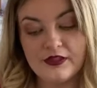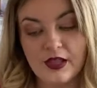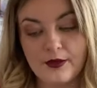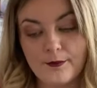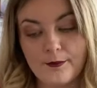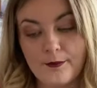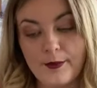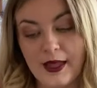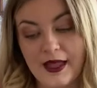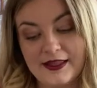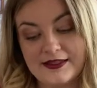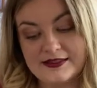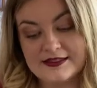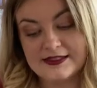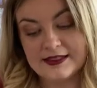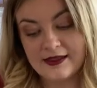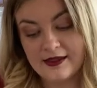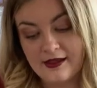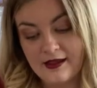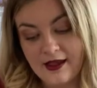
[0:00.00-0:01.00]
But
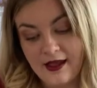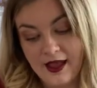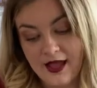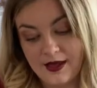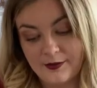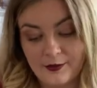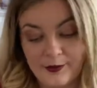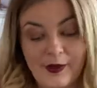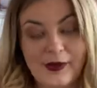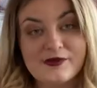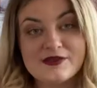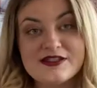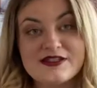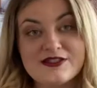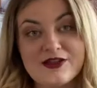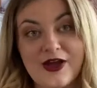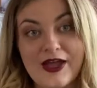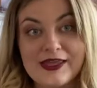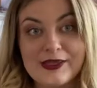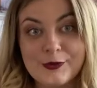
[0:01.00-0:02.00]
I'm about to
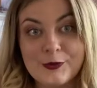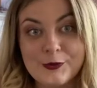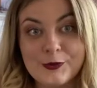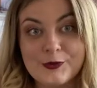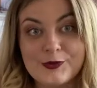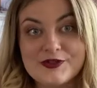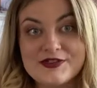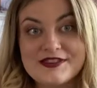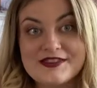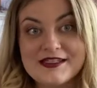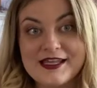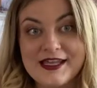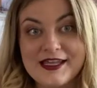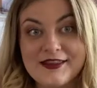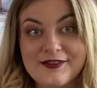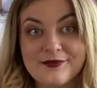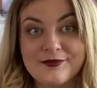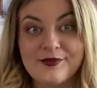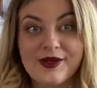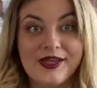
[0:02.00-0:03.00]
start a course
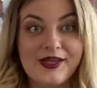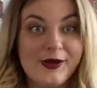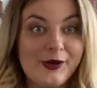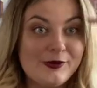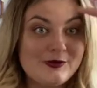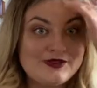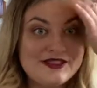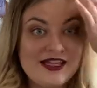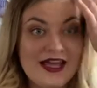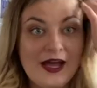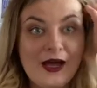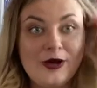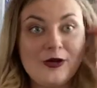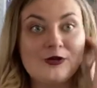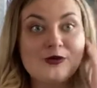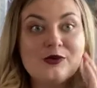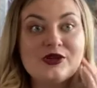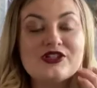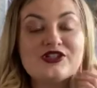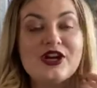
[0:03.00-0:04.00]
in my hometown,
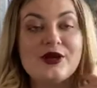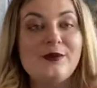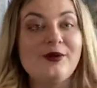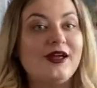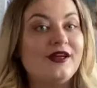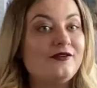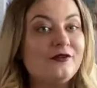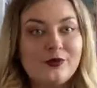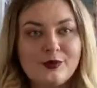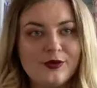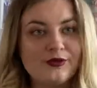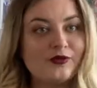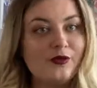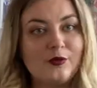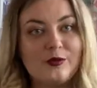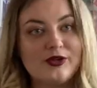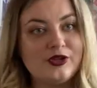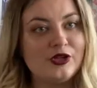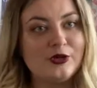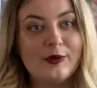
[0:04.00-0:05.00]
which I applied for before we
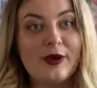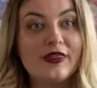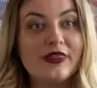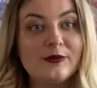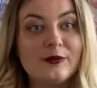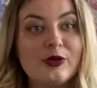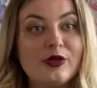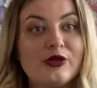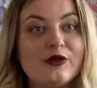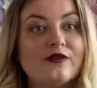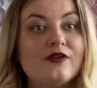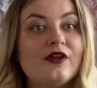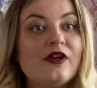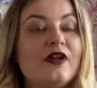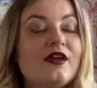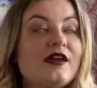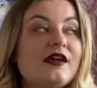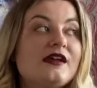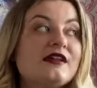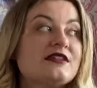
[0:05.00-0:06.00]
knew about the move.
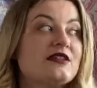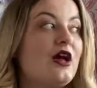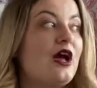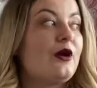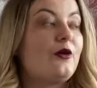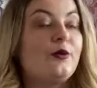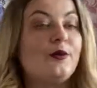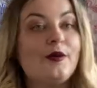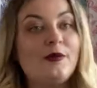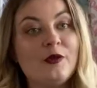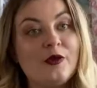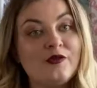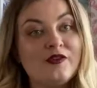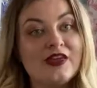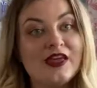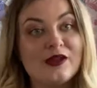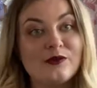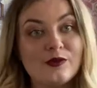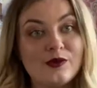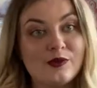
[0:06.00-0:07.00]
So I will be moving
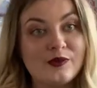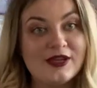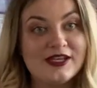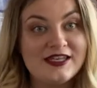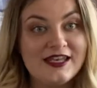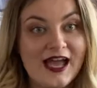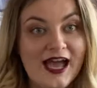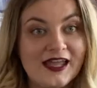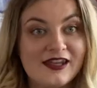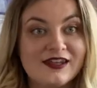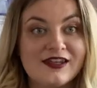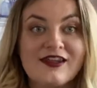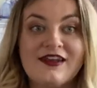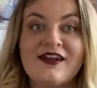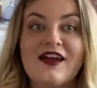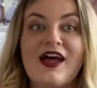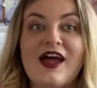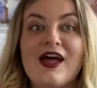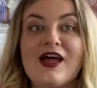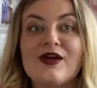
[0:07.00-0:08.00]
in with my nan.
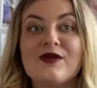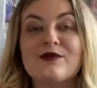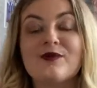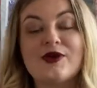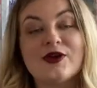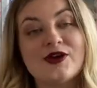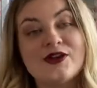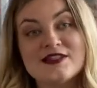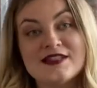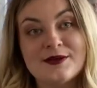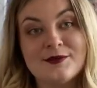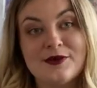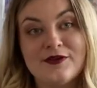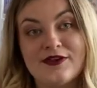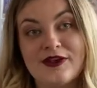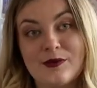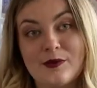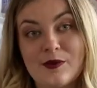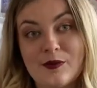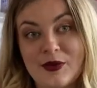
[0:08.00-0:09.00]
Because I'm moving in
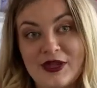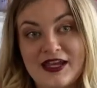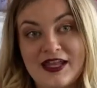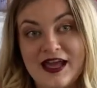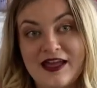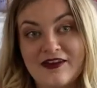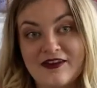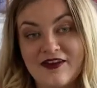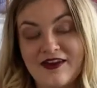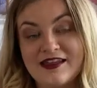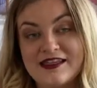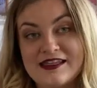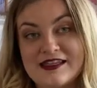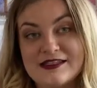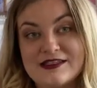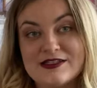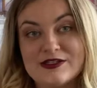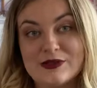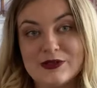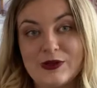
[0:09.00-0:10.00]
with my nan, I need
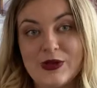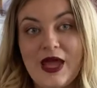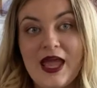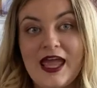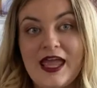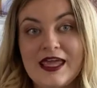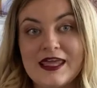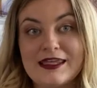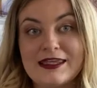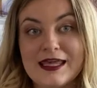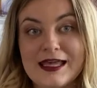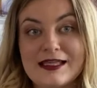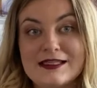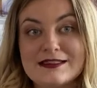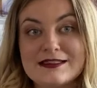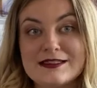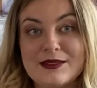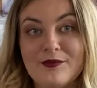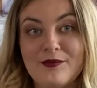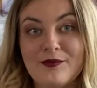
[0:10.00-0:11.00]
to get
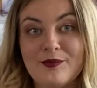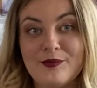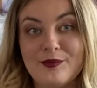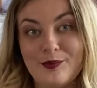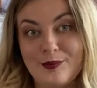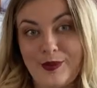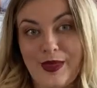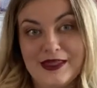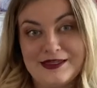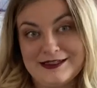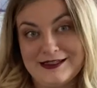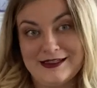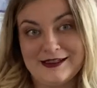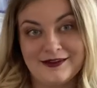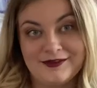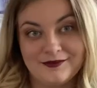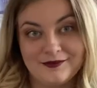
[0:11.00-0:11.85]
some bedding